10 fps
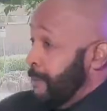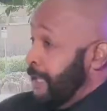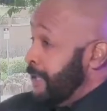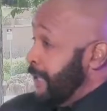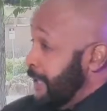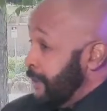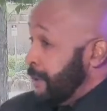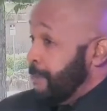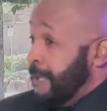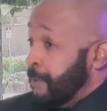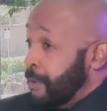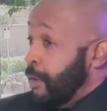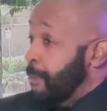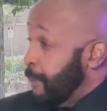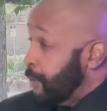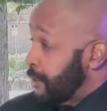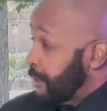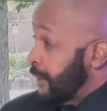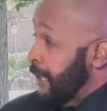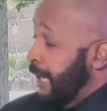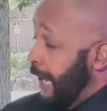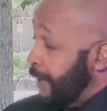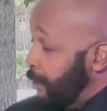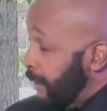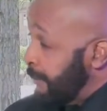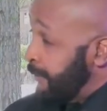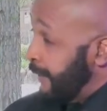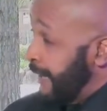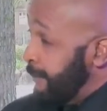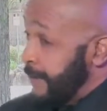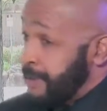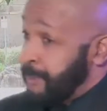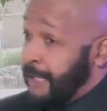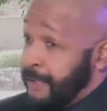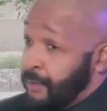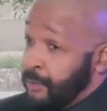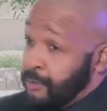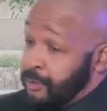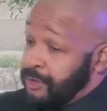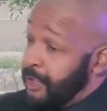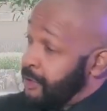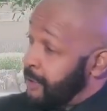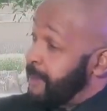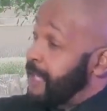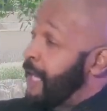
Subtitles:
to make sense to people to go purchase it? I know you have a fan base, but I know your sales are